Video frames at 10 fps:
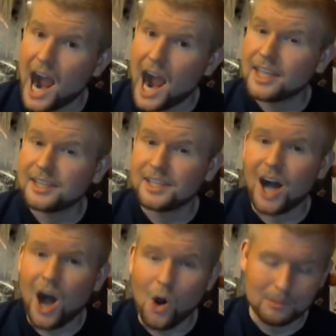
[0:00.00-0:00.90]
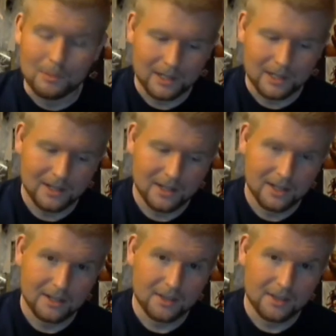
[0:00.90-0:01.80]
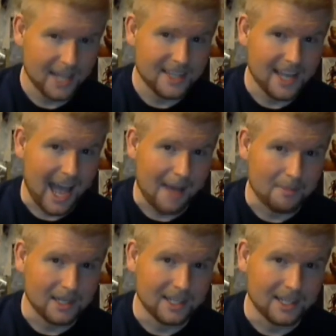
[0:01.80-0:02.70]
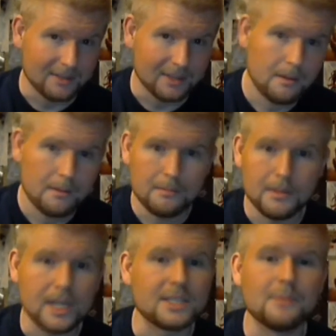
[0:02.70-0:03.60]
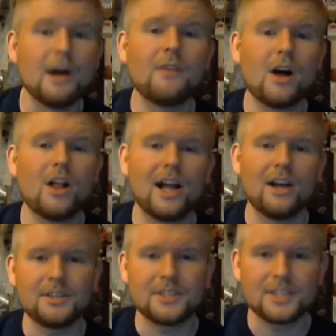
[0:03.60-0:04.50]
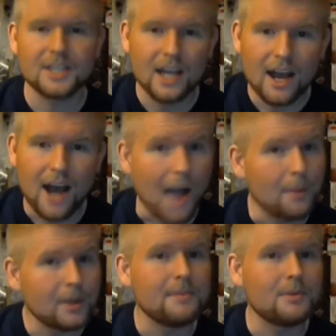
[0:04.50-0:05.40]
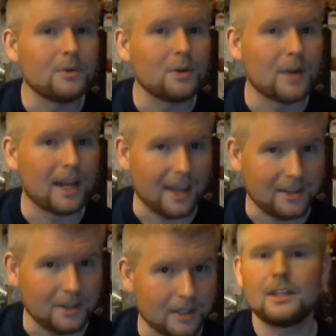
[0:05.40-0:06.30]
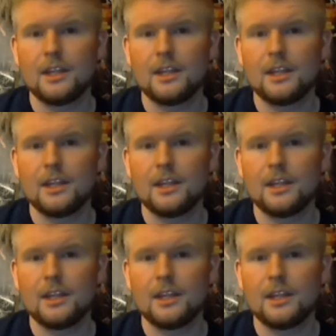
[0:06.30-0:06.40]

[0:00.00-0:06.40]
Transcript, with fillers: I like to hope that I'd stay happy in living. Because above all else, I want to keep doing what I like doing.